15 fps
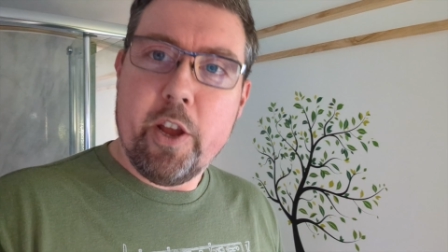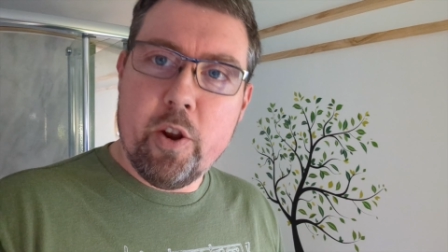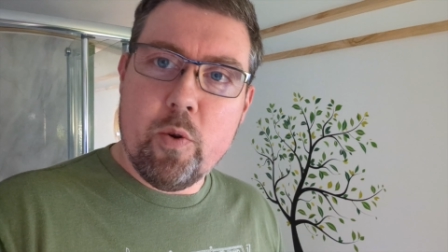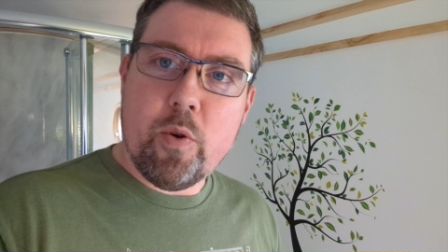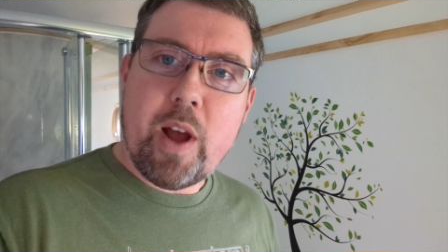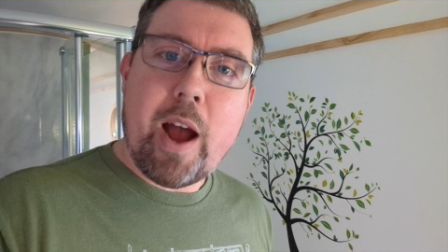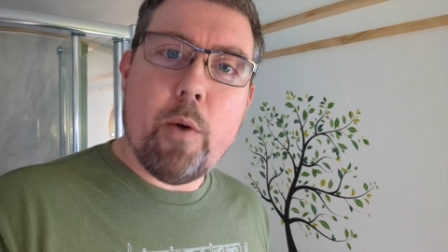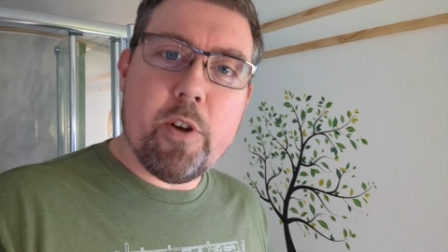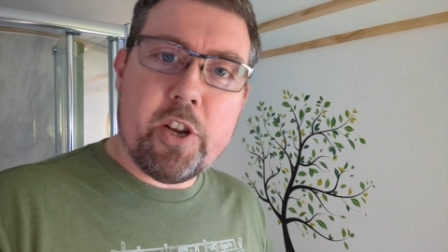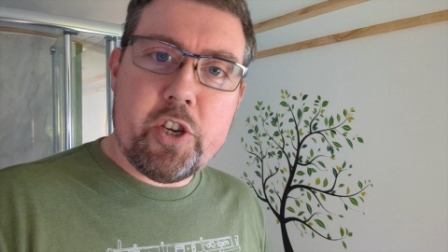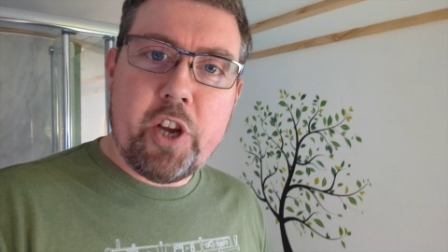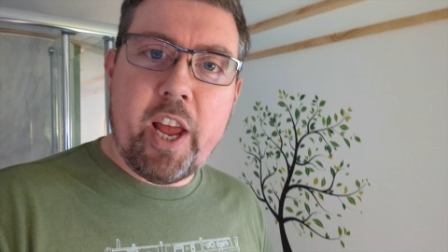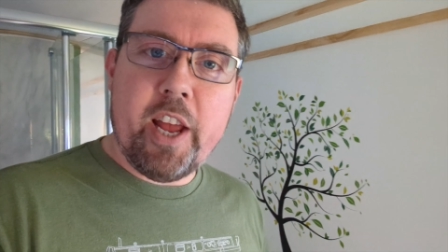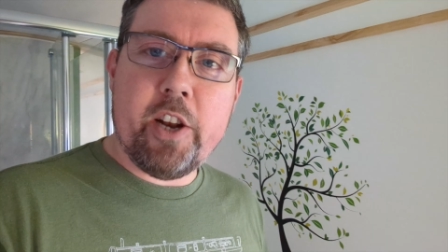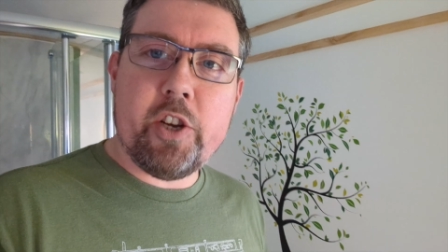you know, how to
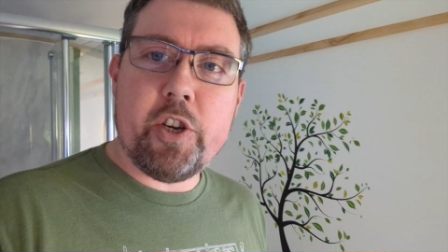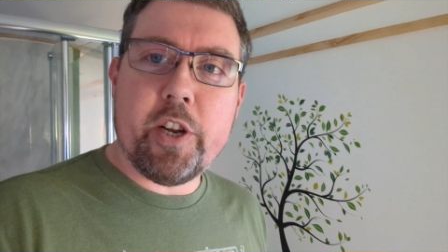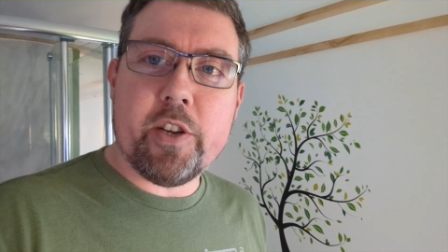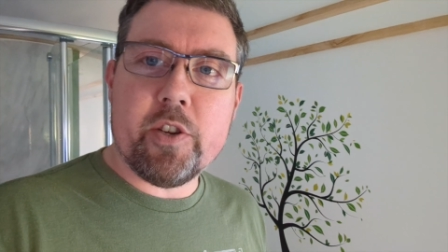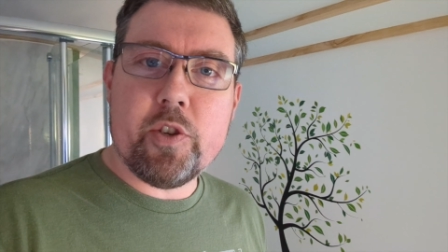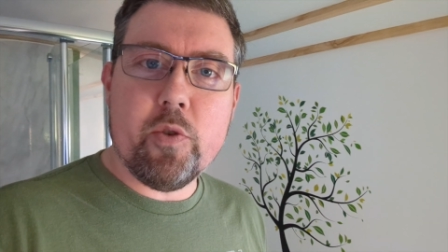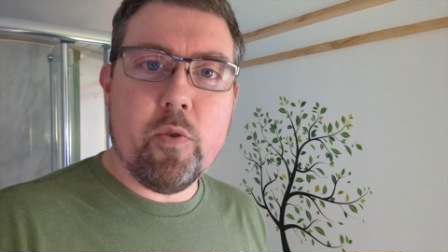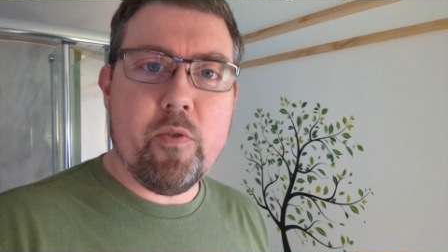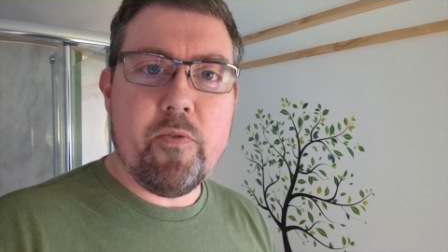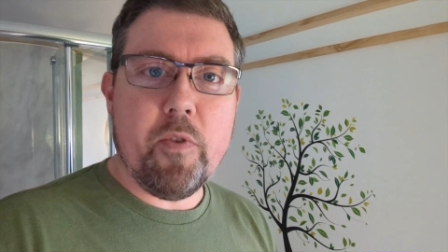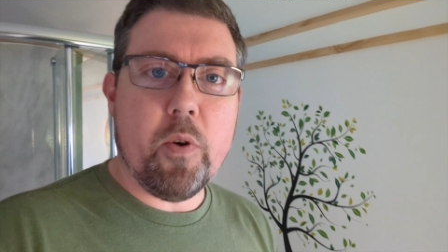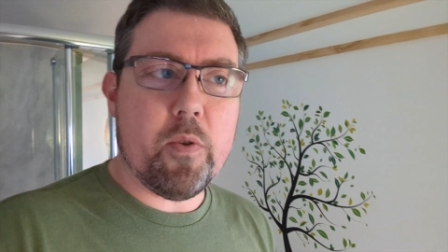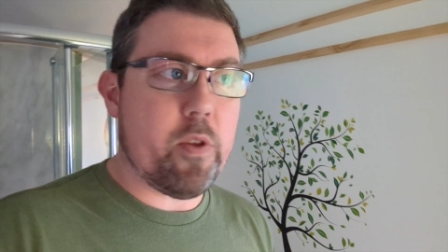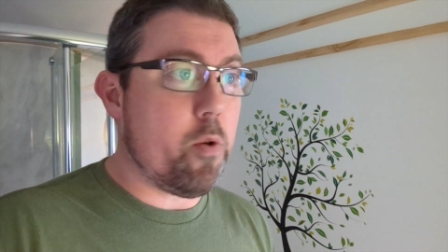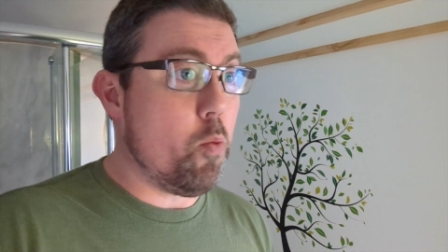change it and so
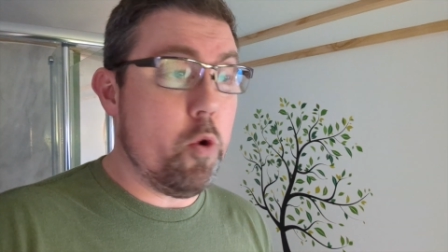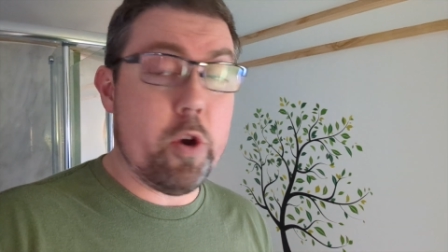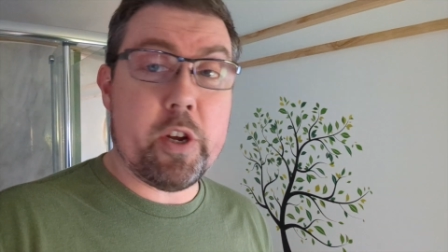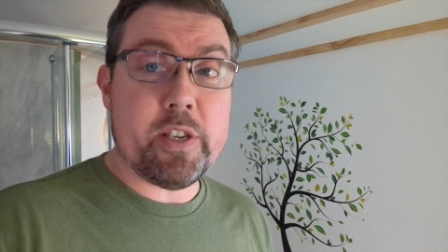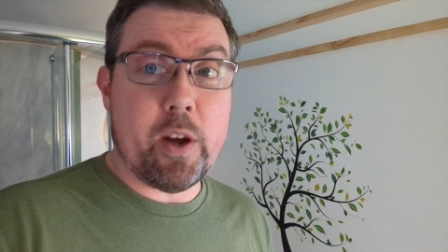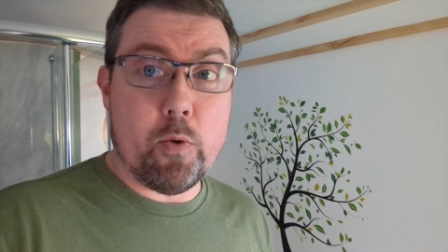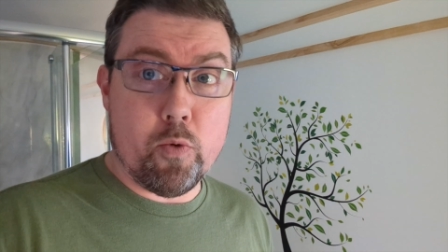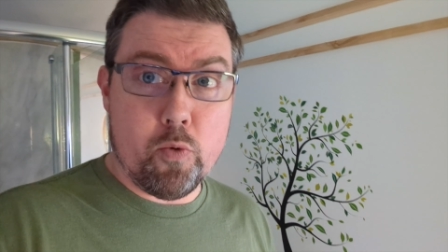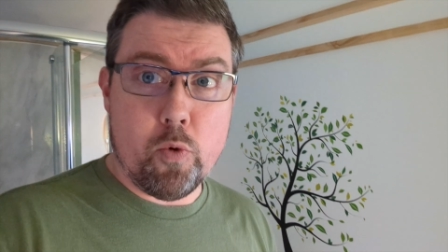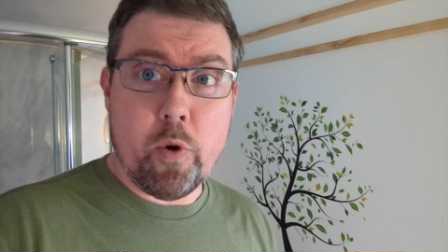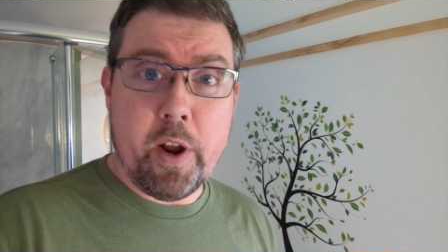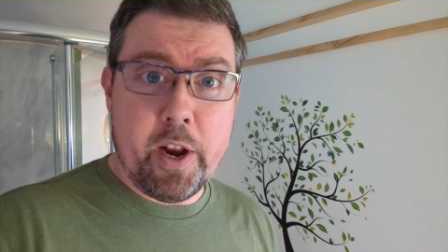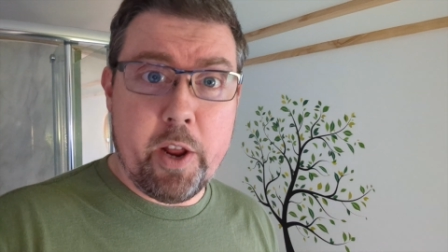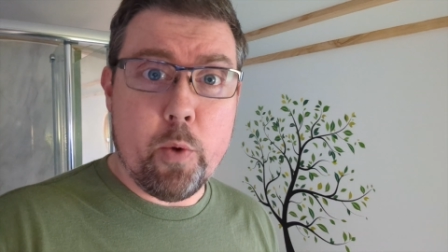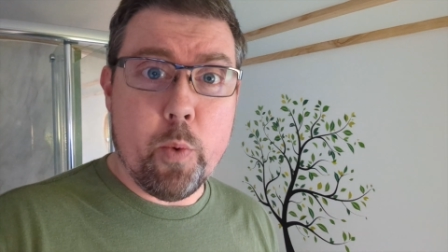forth. Works out
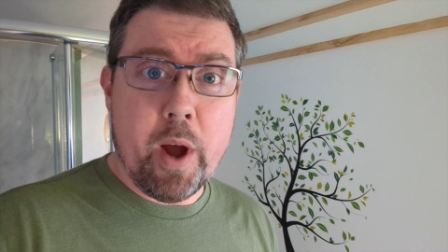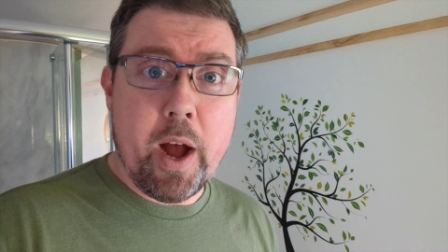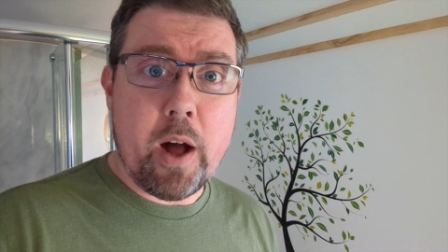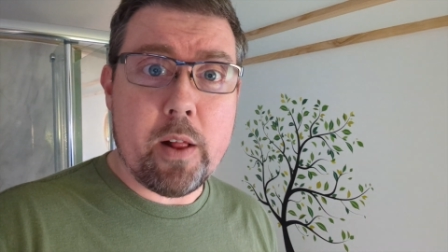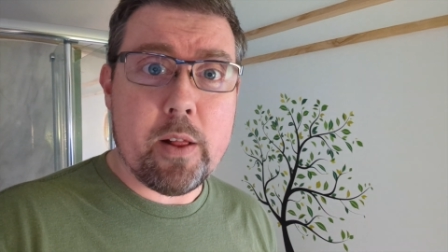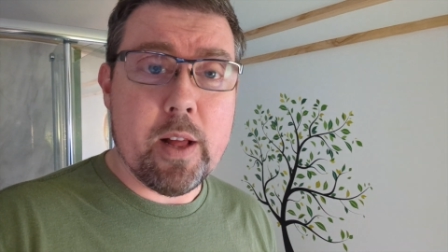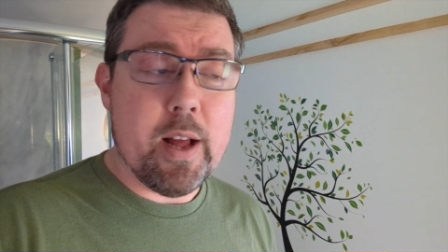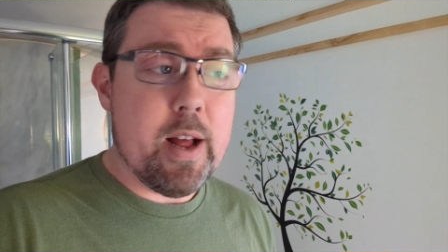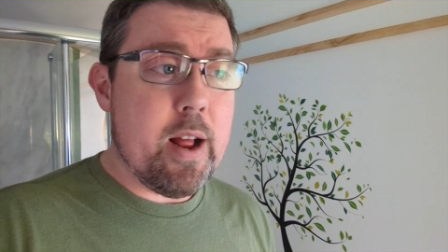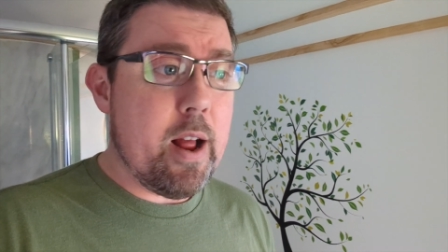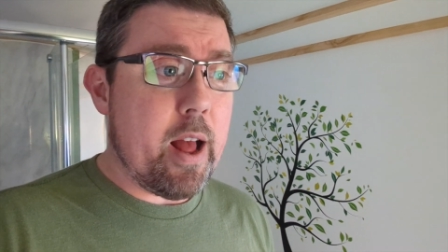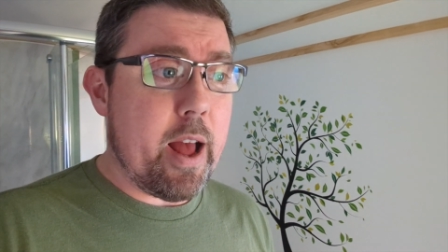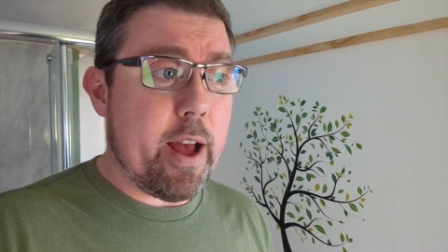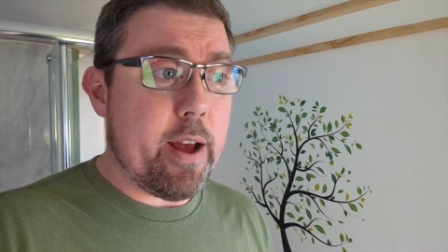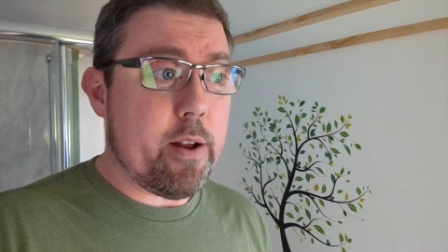really well.
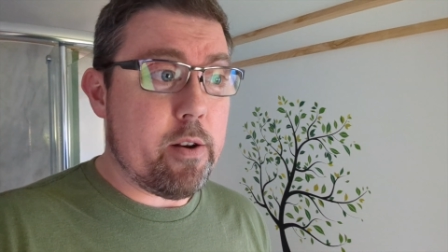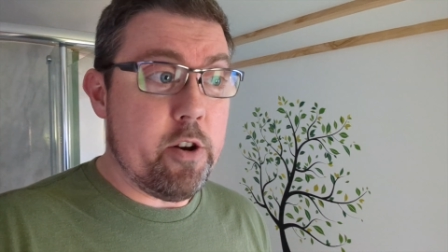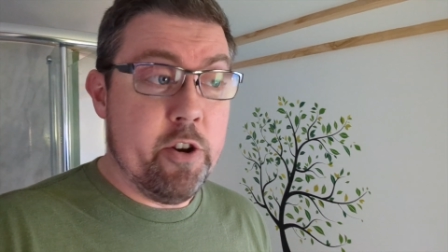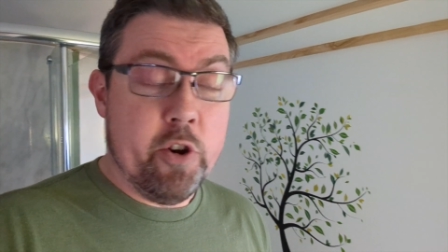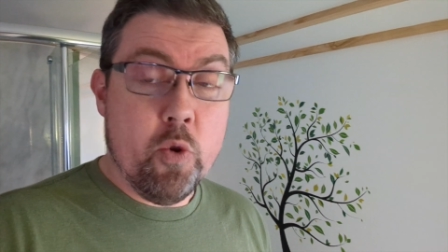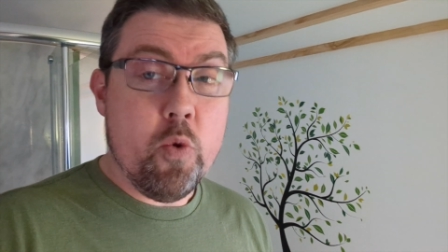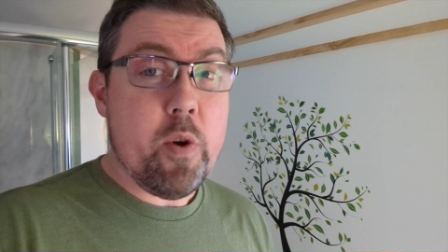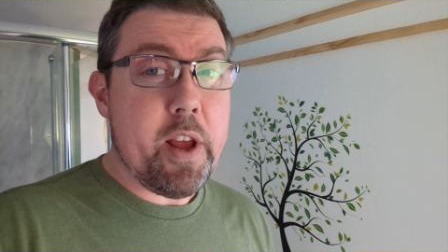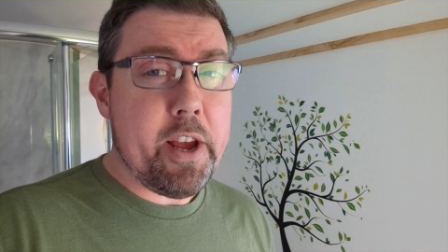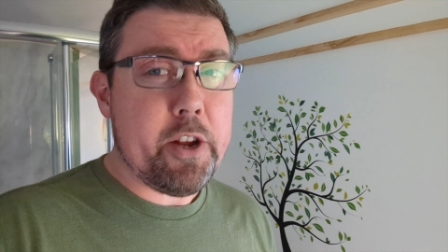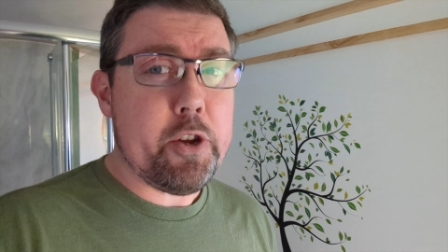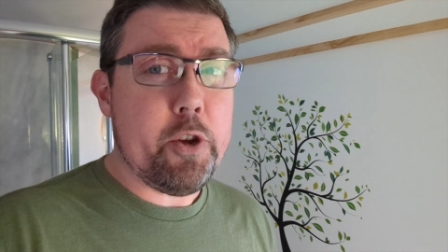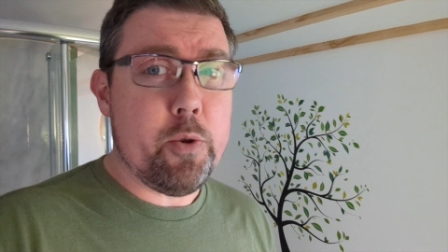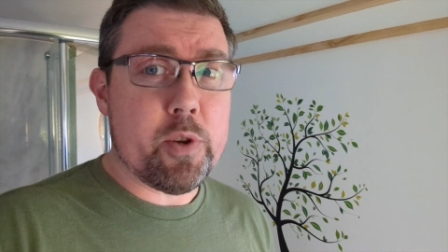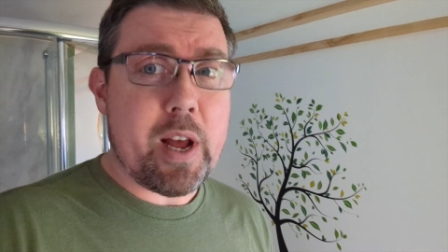Uh, no
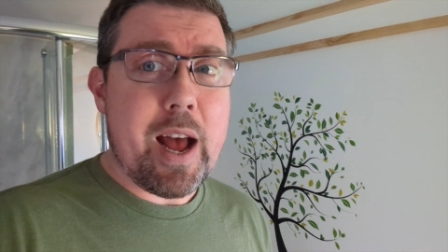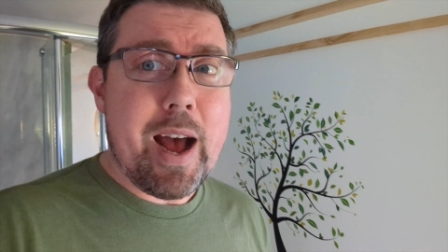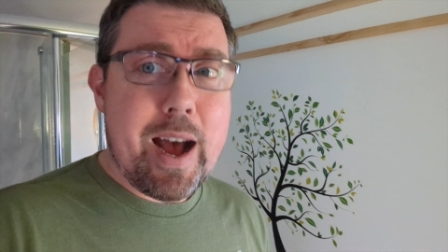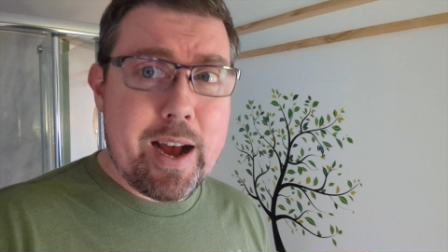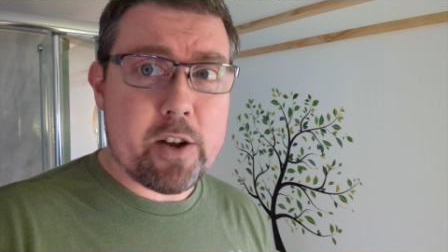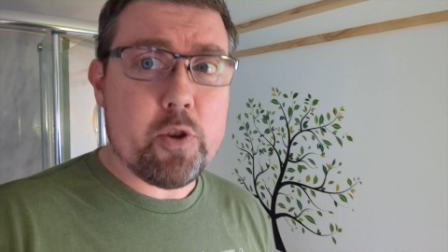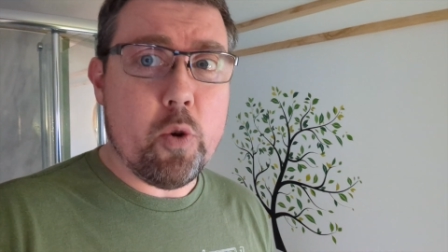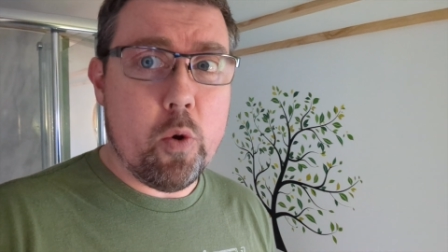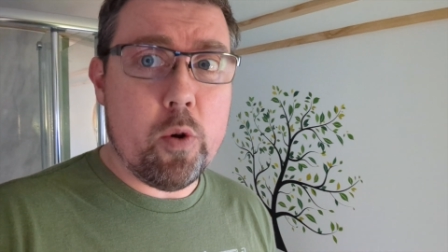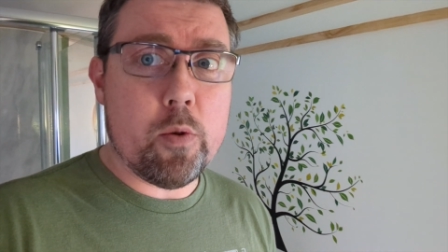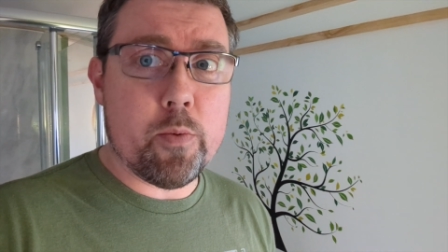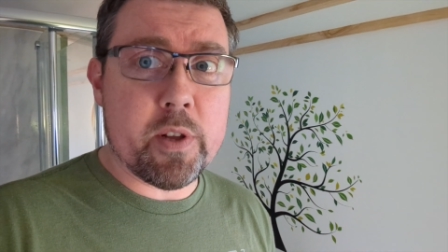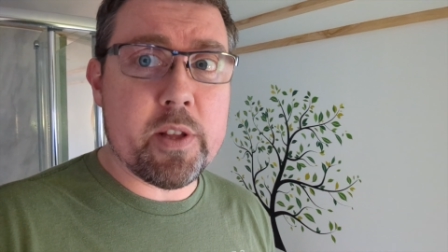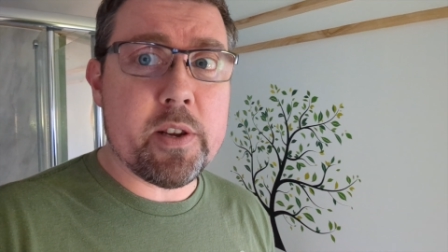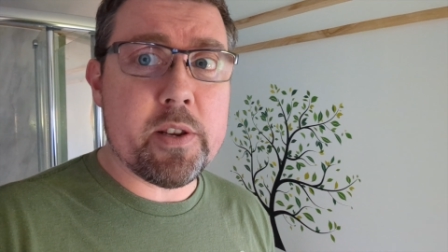issues at all with